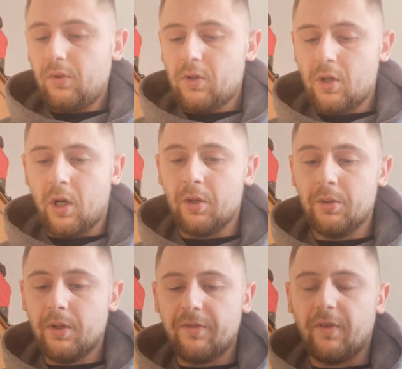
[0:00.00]
So
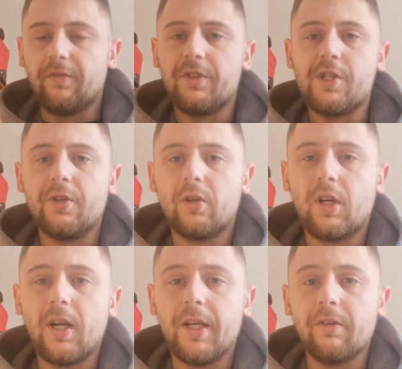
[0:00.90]
if I'm fishing on
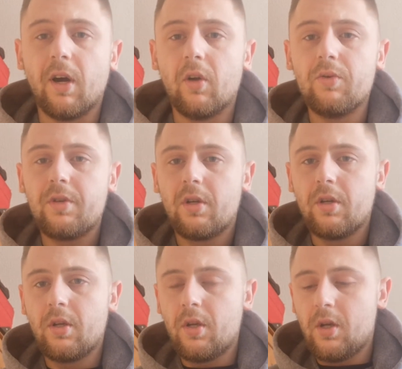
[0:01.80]
clean ground,
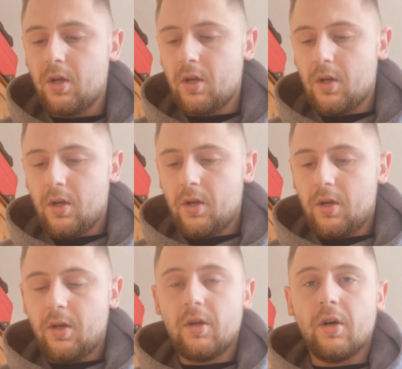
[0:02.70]

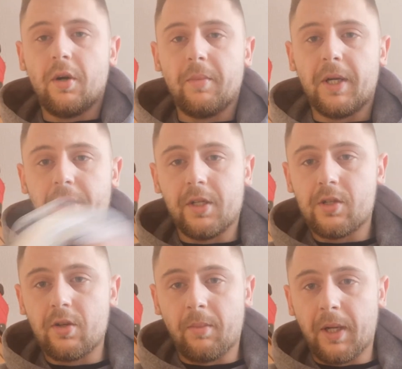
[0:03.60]
I'd make
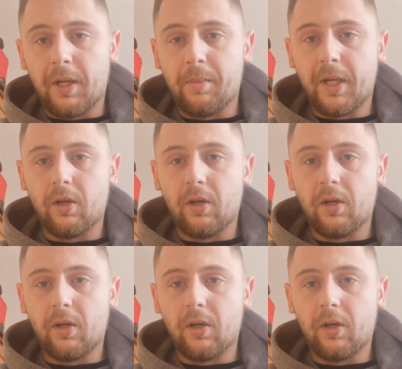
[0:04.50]
a big